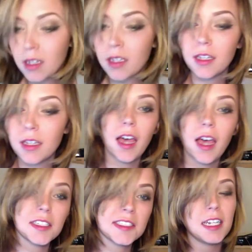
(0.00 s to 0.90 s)
Yeah, it's
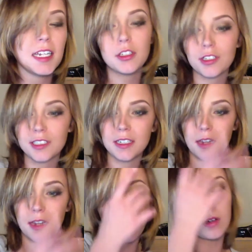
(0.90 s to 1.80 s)
kind of interesting
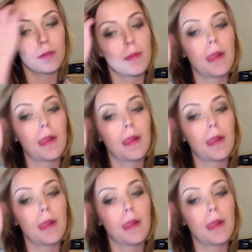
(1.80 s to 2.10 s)
how